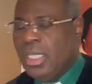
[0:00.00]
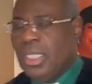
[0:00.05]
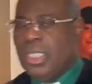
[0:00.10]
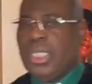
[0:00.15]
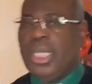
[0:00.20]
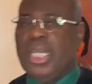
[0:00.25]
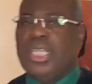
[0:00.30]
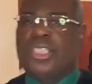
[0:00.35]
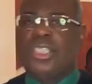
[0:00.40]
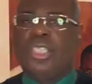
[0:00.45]

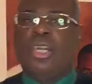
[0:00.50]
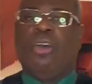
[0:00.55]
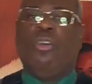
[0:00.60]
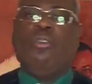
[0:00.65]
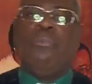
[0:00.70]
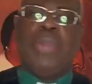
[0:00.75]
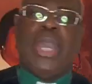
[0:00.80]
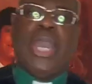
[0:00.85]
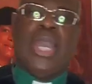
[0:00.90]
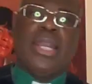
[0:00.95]
There's
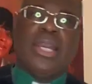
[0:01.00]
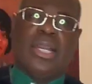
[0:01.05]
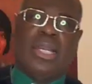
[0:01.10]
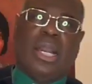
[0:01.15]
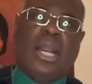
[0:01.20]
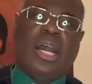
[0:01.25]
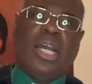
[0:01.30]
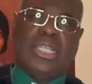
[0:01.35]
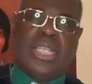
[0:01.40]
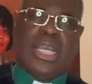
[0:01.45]
no man of
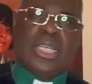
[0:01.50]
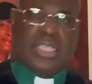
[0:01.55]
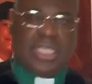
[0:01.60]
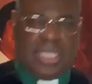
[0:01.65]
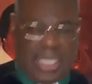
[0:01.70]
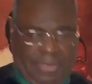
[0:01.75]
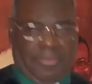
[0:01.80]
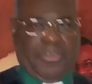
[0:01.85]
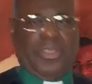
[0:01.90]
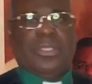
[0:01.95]
God that's
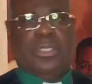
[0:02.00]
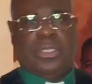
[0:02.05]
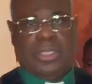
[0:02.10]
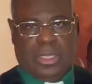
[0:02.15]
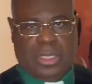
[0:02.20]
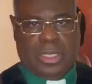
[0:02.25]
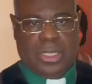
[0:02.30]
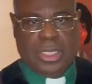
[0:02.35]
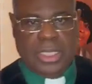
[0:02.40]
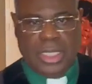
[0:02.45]
living
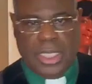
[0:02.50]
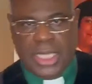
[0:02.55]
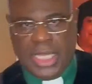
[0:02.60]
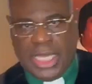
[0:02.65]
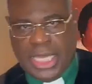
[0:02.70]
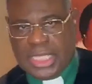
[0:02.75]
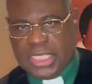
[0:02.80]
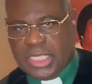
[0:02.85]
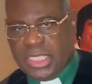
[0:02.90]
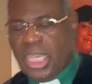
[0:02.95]

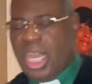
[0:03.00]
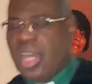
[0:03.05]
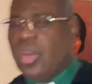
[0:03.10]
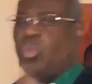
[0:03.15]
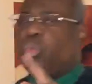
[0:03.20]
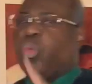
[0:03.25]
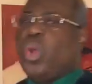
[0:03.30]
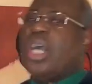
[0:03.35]
has done